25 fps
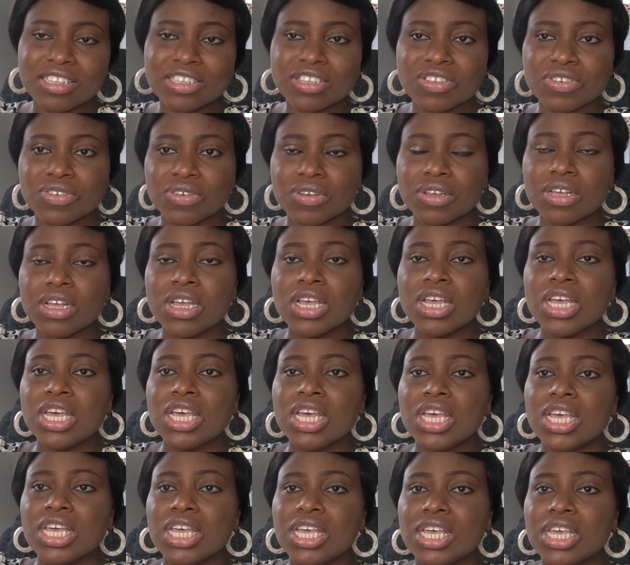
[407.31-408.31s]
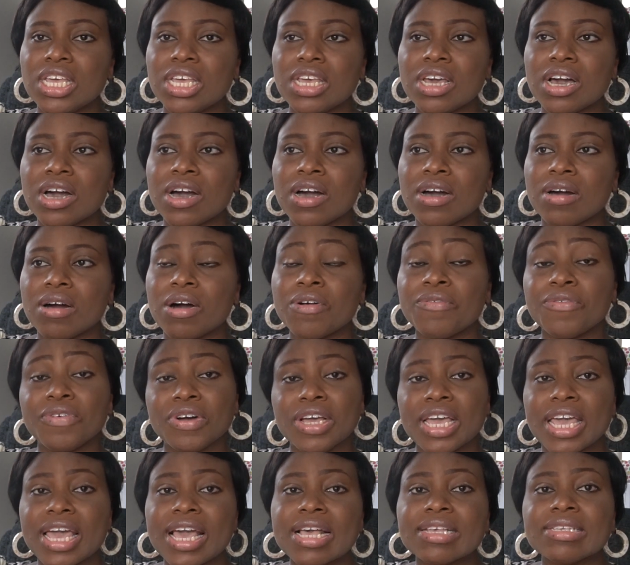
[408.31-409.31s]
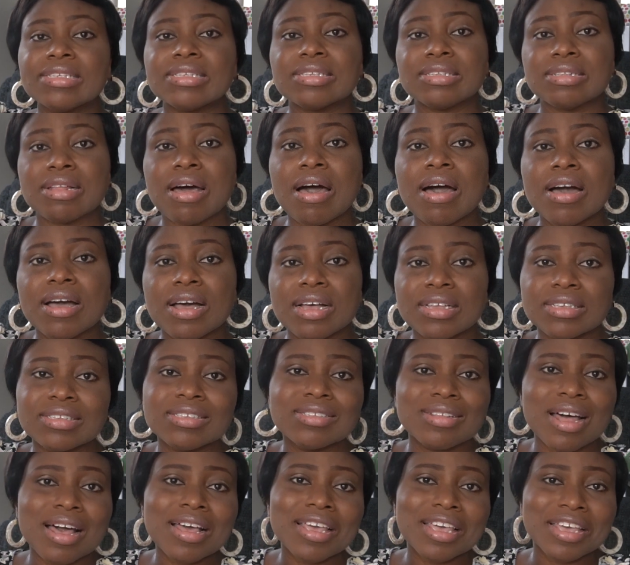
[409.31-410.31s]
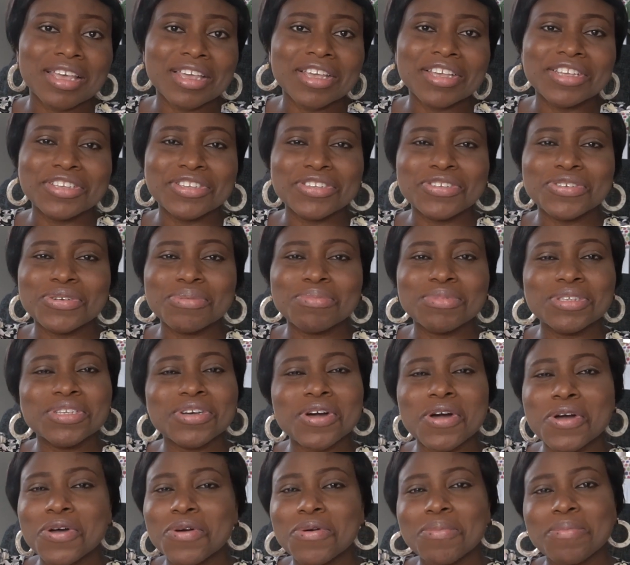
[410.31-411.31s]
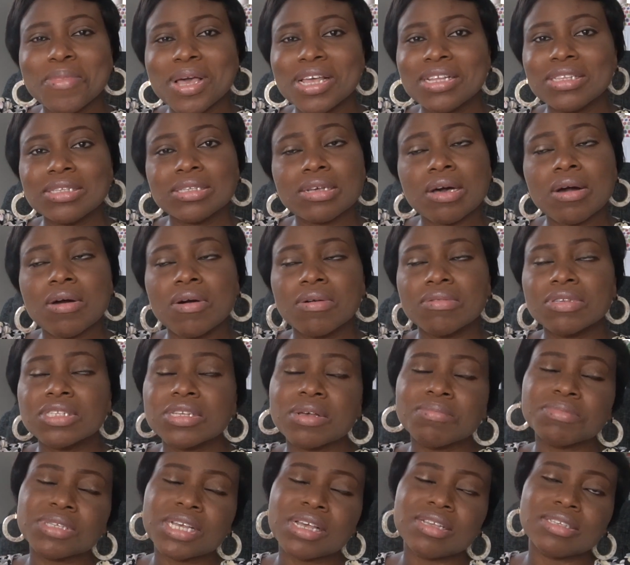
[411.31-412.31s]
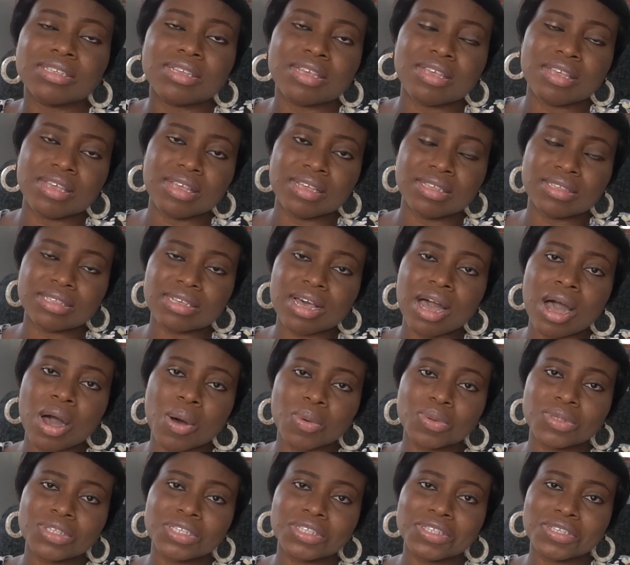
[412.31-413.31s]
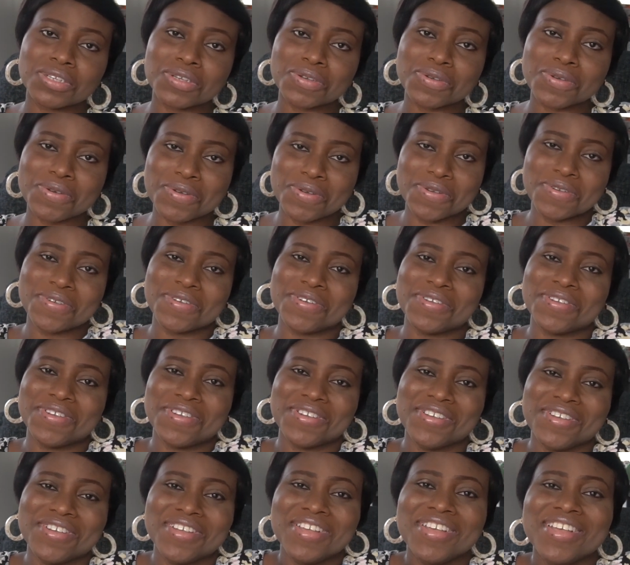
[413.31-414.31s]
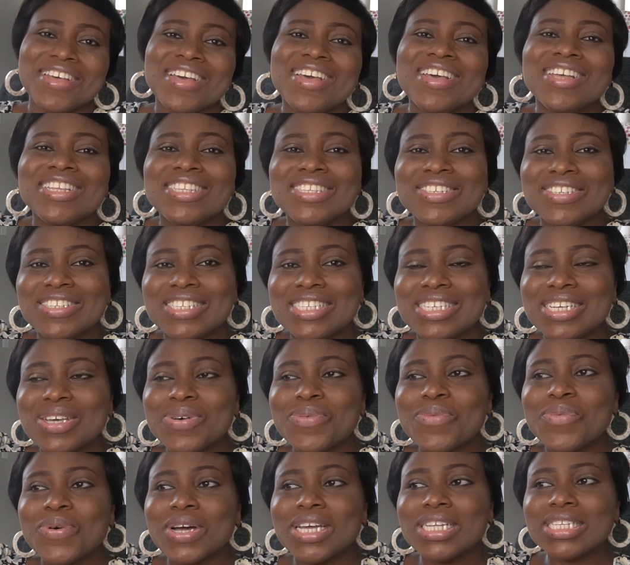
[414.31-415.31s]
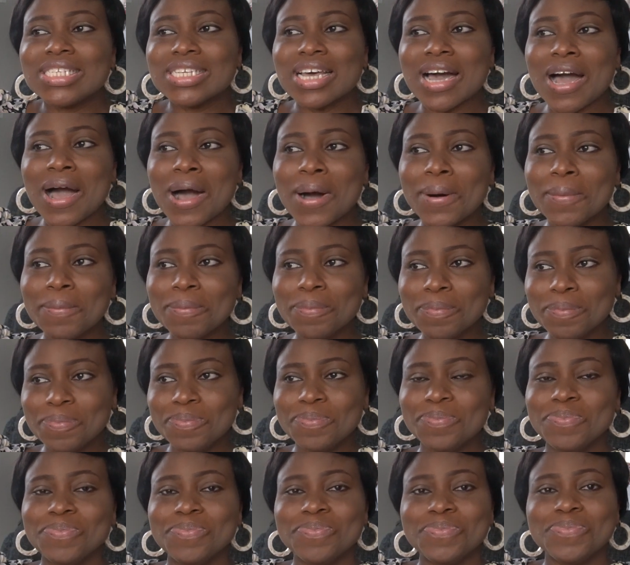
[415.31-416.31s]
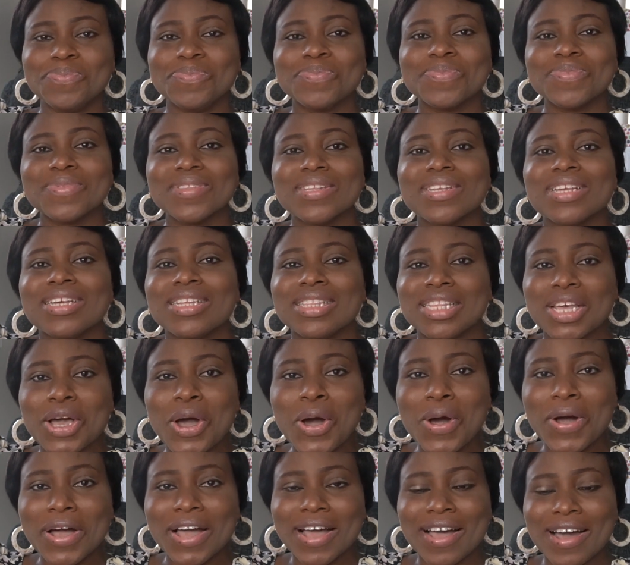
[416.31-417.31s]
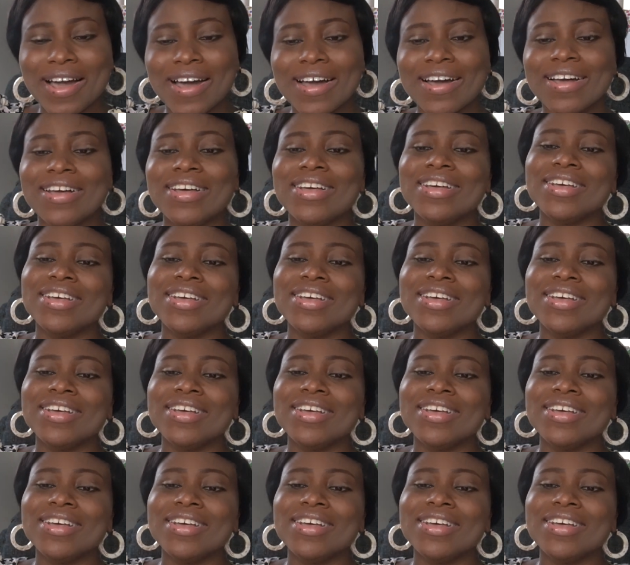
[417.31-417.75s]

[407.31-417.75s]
So he often gets snack in his room to augment, or sometimes he eats out to to deal with the hunger.